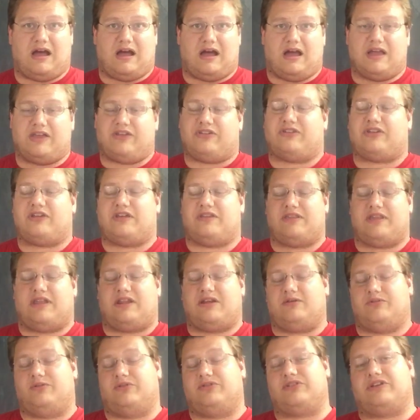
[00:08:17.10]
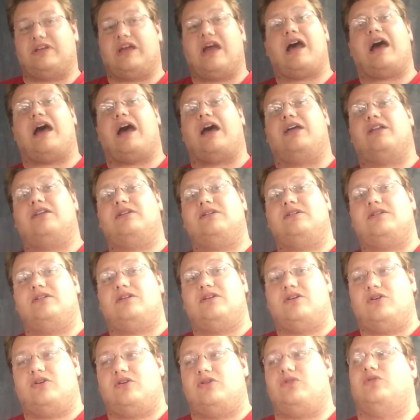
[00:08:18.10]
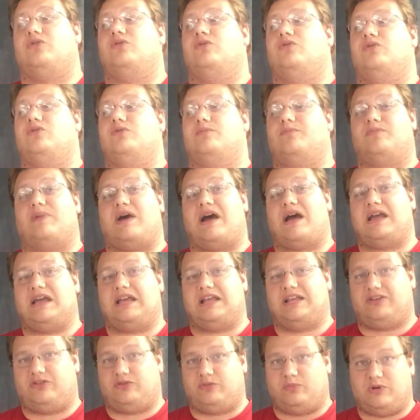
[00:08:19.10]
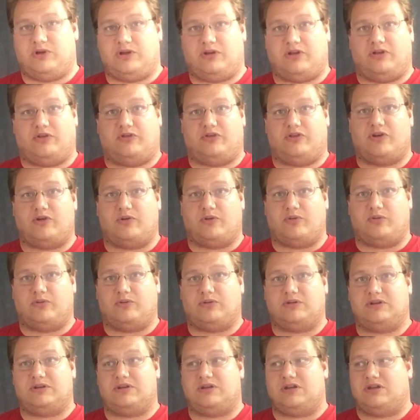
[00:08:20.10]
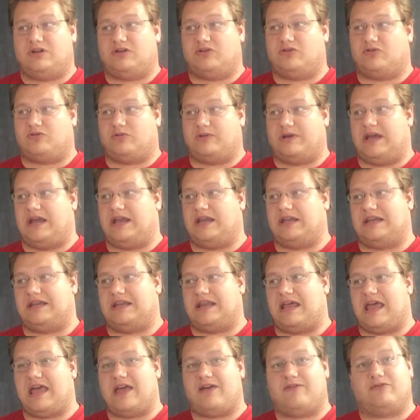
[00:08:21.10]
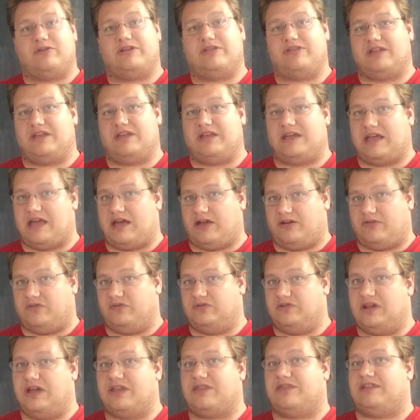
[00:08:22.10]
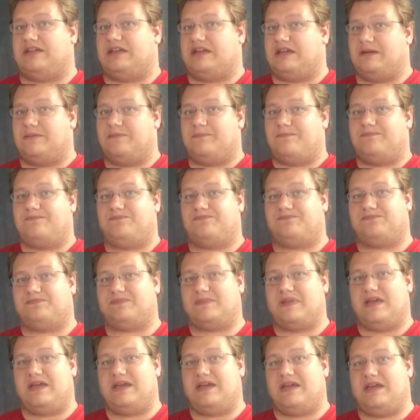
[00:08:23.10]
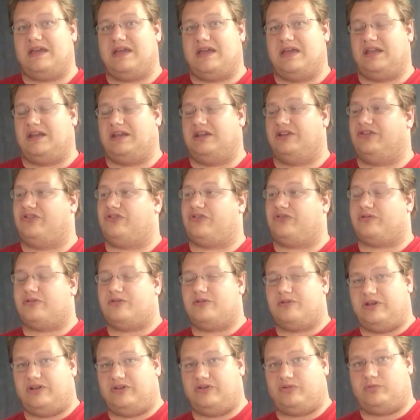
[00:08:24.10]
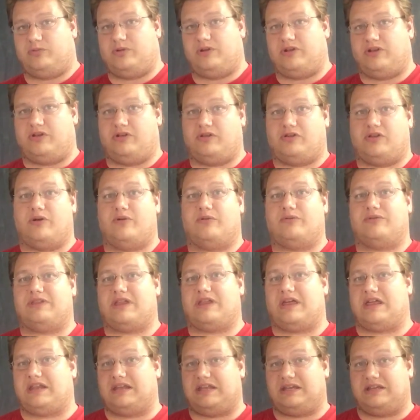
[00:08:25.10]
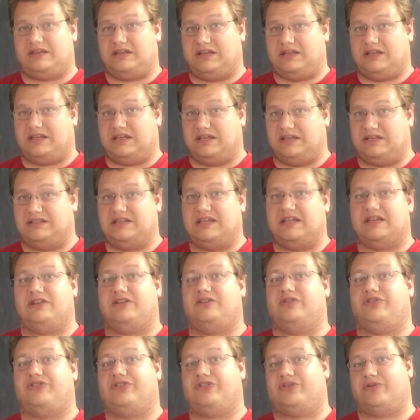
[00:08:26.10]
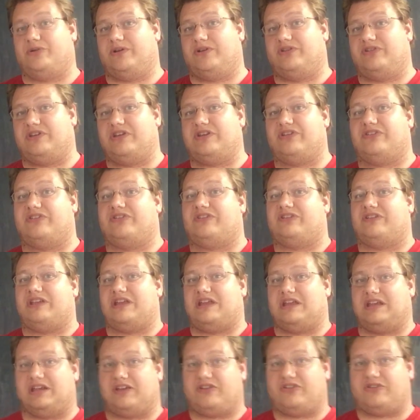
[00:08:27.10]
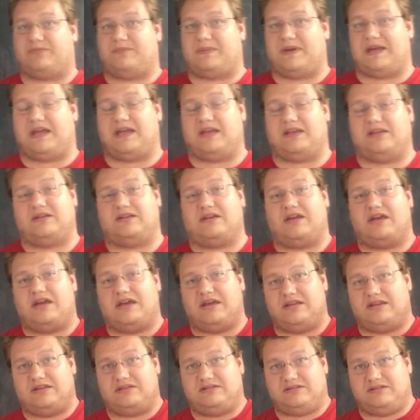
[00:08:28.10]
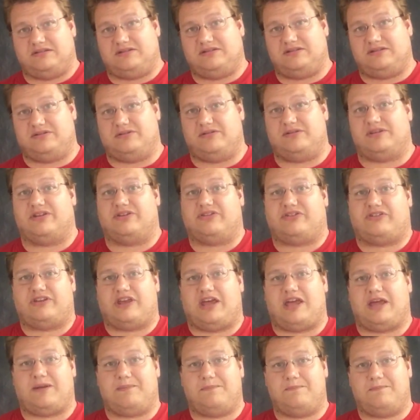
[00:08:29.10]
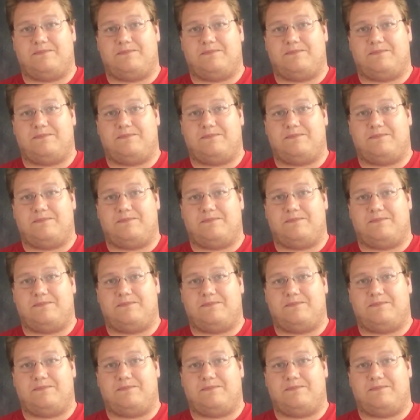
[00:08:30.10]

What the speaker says: I say that it was God who, by his will alone, created everything out of nothing. And it is through his will alone that it continues to exist and expand to this day.